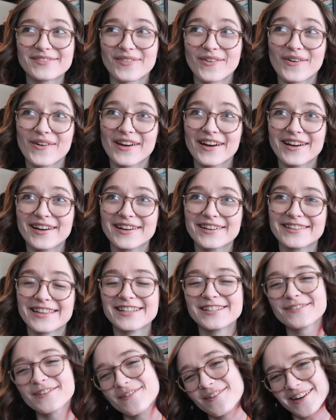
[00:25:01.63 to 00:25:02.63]
for
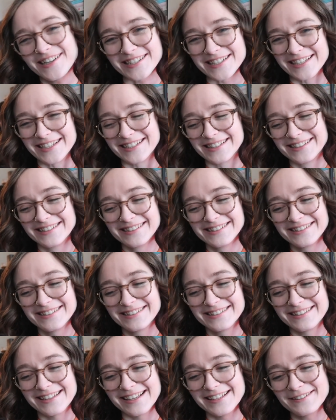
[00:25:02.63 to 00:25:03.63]
watching.
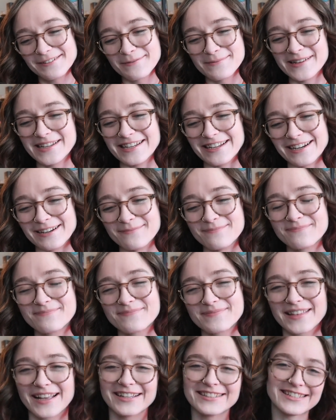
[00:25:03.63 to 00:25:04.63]
Thanks for being here.
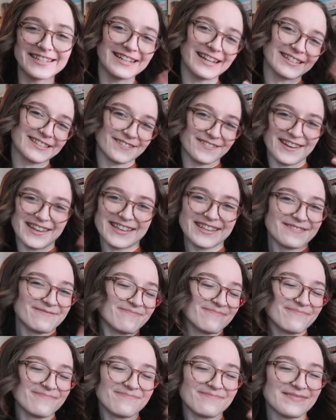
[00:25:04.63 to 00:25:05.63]
I'll see you next week.
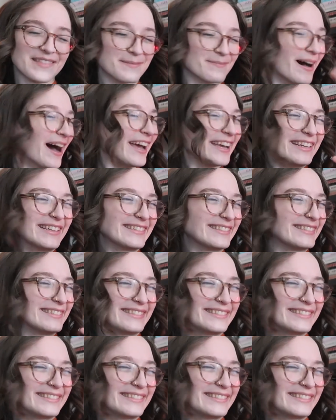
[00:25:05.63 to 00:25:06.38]
Bye.